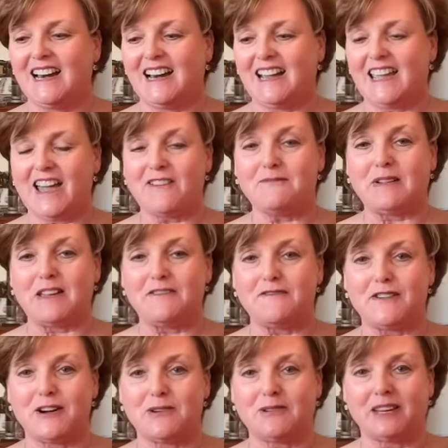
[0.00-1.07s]
I have my
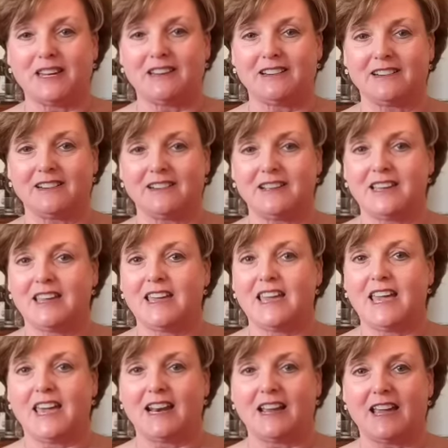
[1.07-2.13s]
phone here,
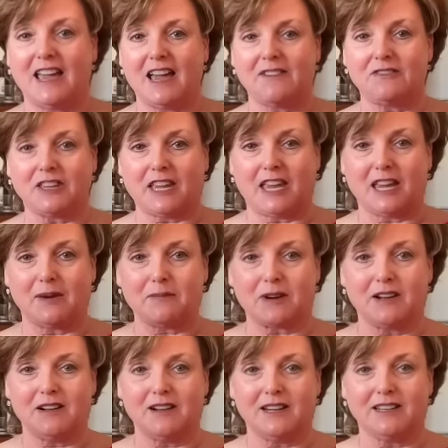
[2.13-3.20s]
and I have the camera
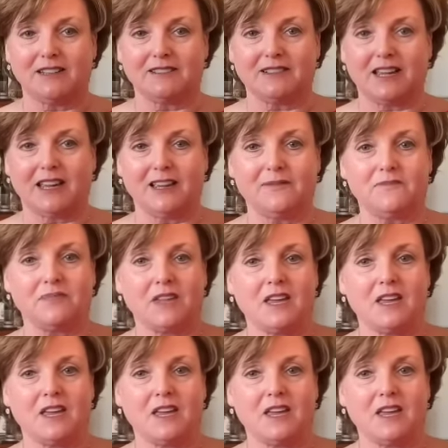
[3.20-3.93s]
on, okay?